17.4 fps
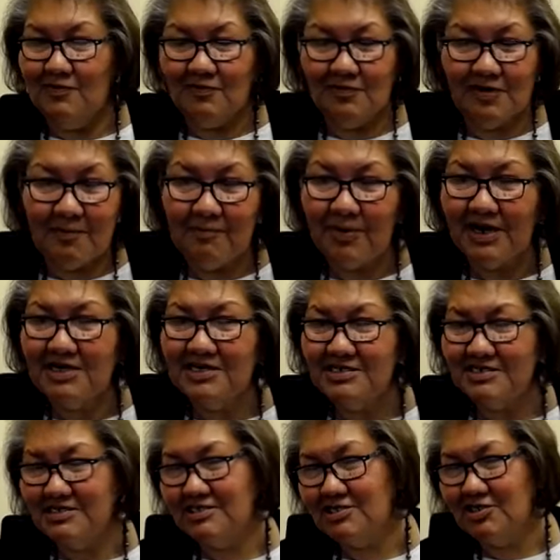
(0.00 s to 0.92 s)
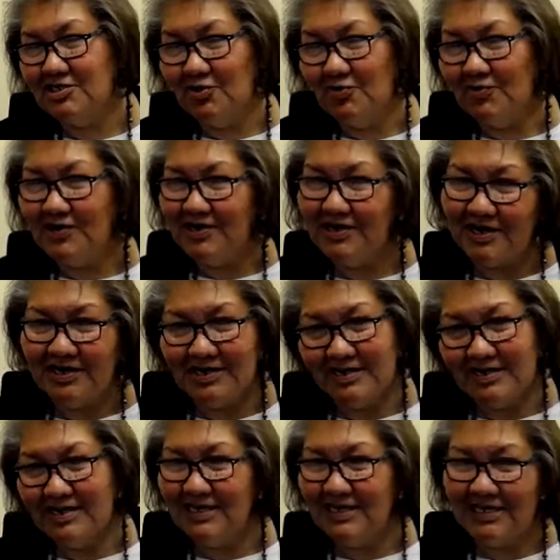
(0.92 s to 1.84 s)
rambunctious, you know, we're
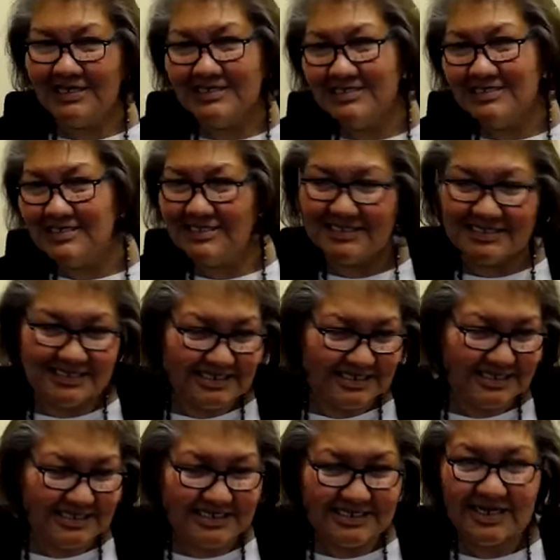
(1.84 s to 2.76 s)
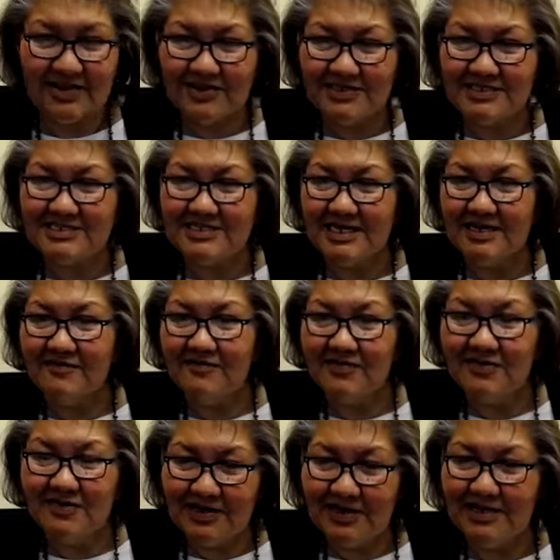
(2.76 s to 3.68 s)
young kids, and she'd tell us that if
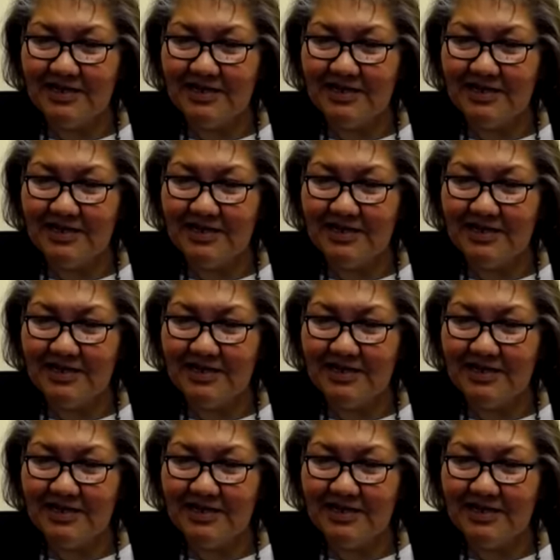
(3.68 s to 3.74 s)
you